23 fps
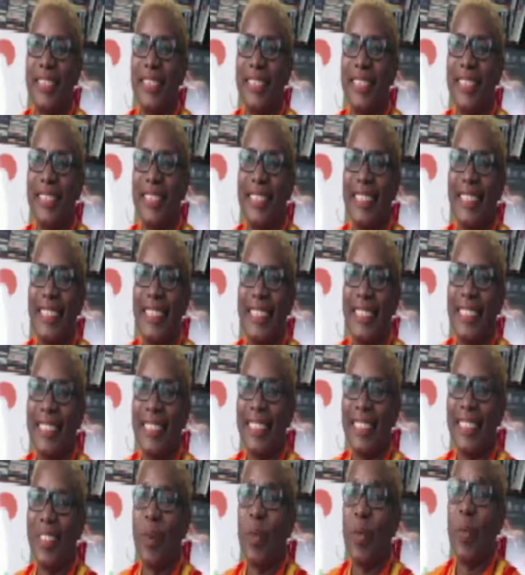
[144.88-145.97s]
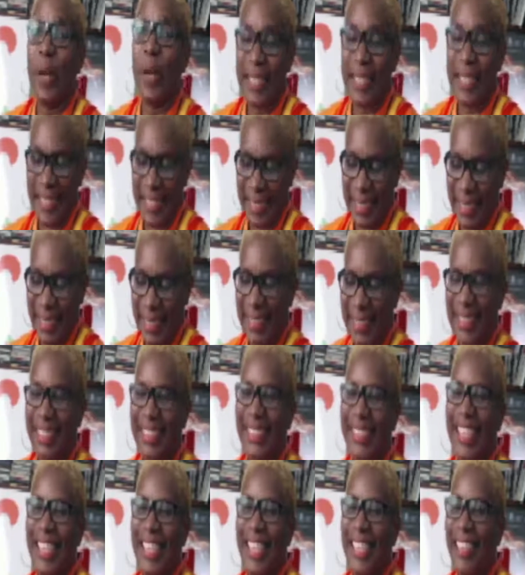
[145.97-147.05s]
creating this stuff what? don't you i
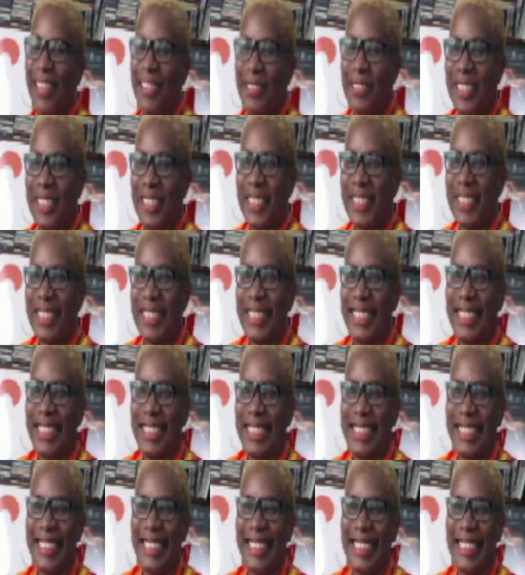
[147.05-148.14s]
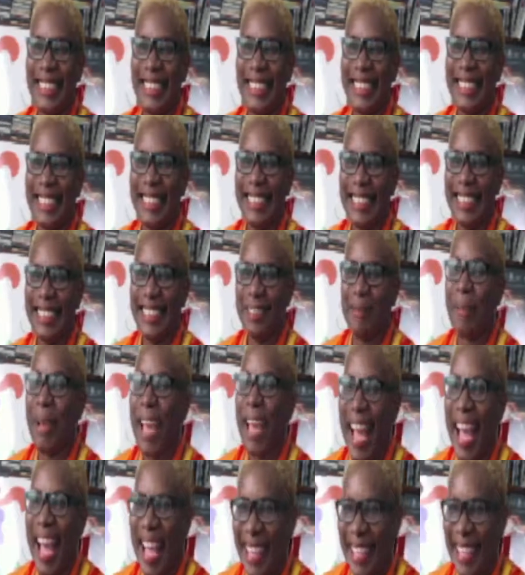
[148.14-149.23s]
love it so it's not work for
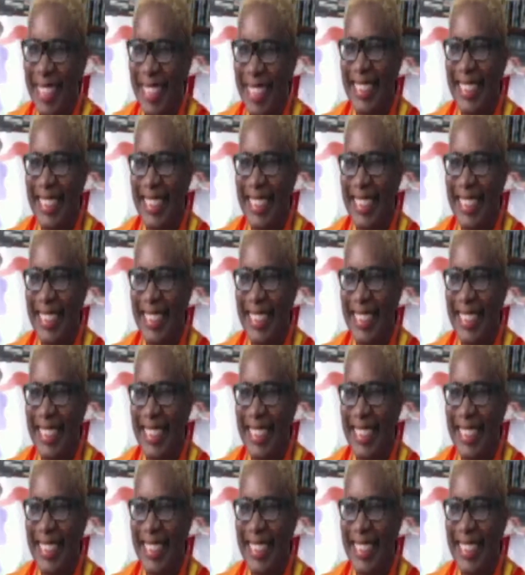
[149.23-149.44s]
you